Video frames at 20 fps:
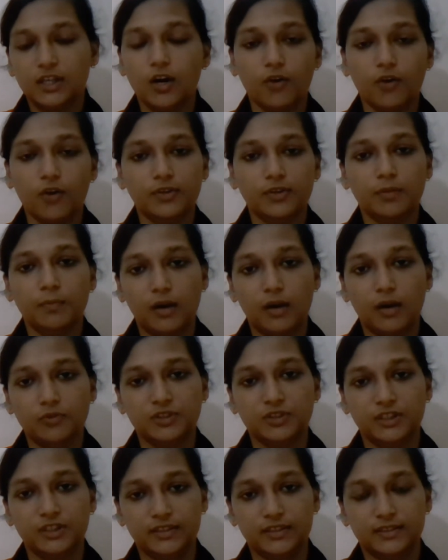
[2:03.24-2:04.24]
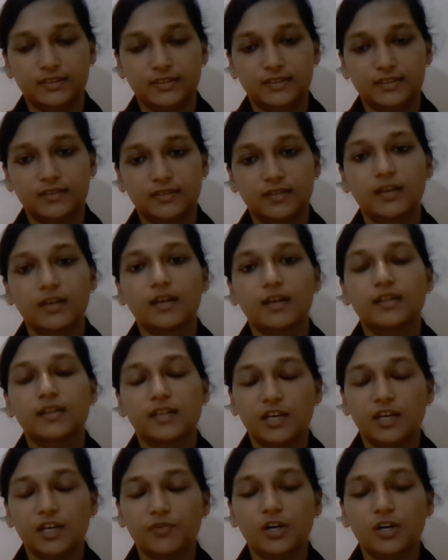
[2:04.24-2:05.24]
of the mountains.
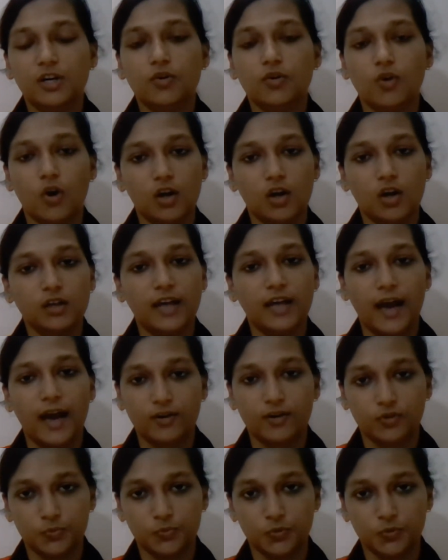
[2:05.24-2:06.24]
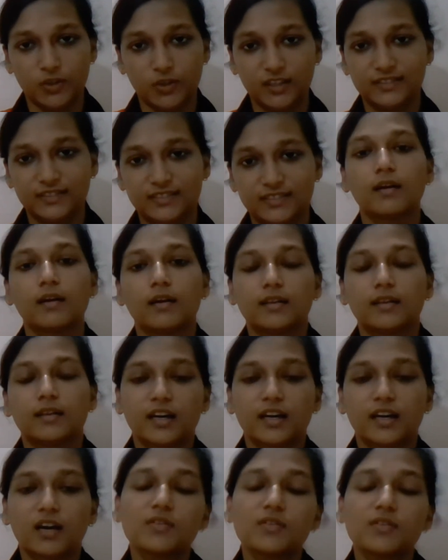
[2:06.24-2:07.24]
They were called Acropolis.
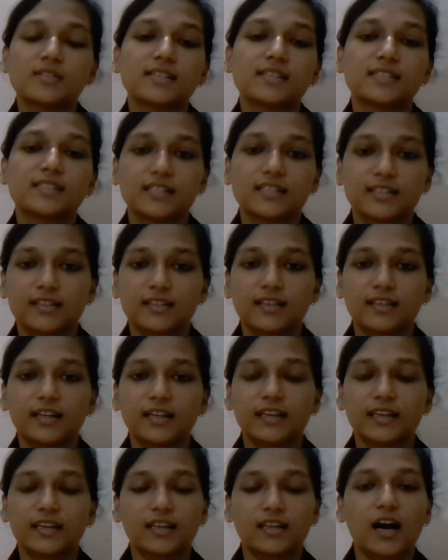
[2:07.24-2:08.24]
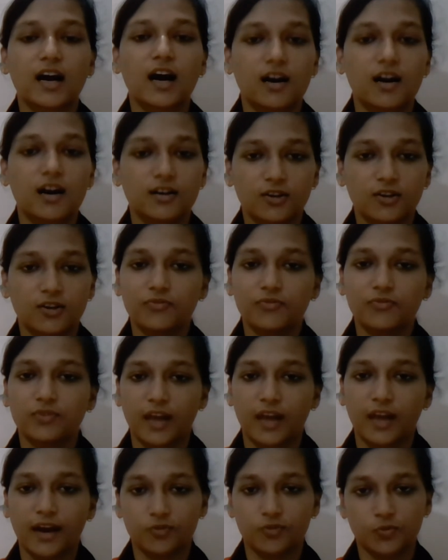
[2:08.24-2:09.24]
There was a citadel in the heart of
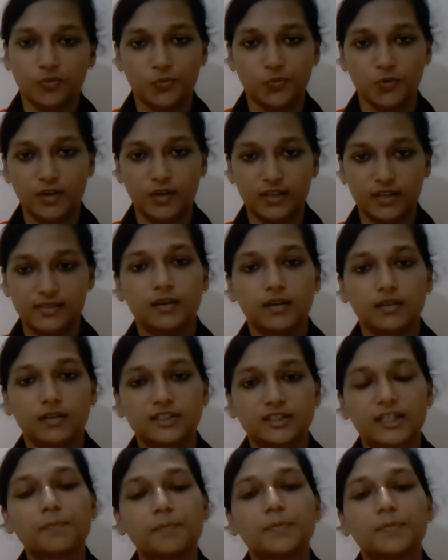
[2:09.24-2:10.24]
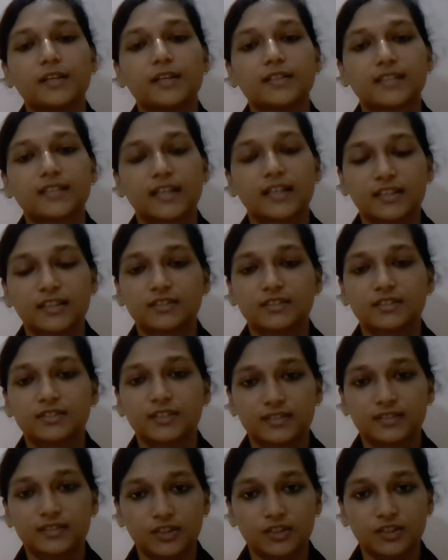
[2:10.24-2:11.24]
Acropolis. Temples and the
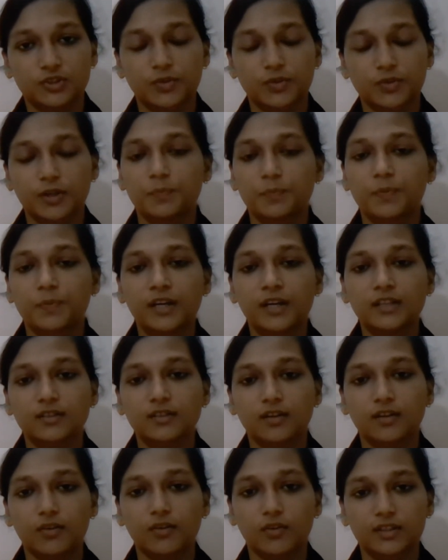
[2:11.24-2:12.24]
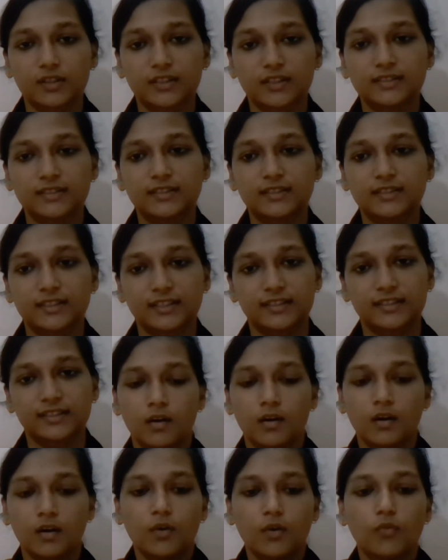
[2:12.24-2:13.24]
treasures were built on this citadel.
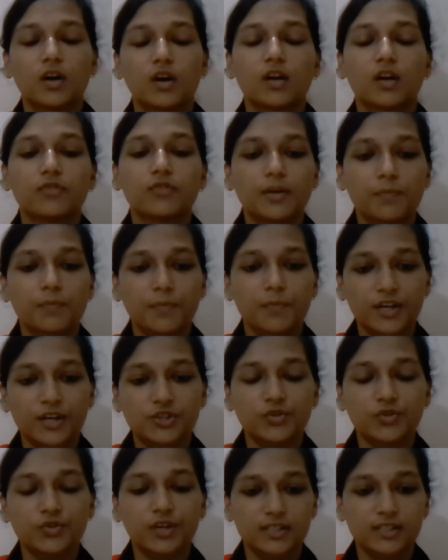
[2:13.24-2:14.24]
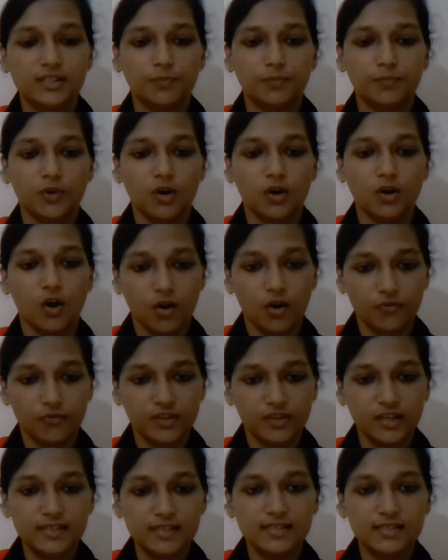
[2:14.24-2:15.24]
One of the major examples of
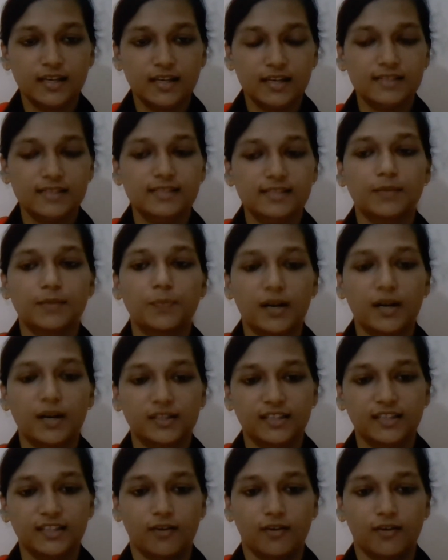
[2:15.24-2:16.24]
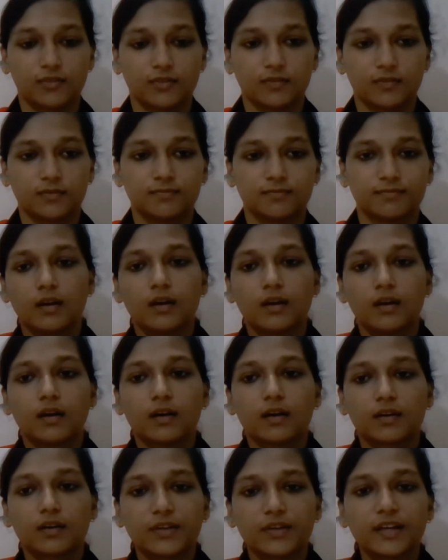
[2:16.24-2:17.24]
this is the Parthenon.
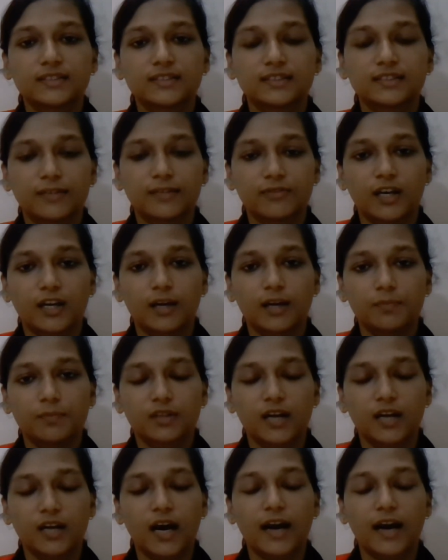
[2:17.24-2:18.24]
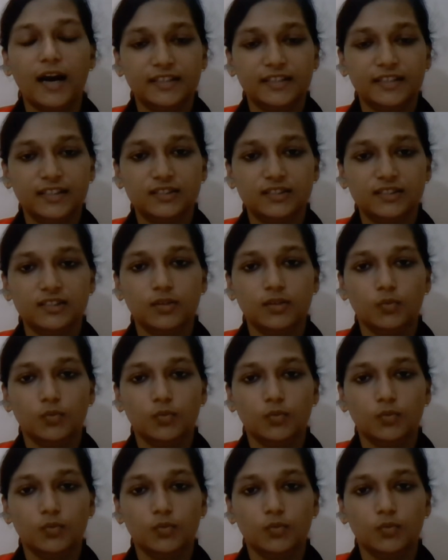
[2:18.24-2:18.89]
Greeks developed the architectural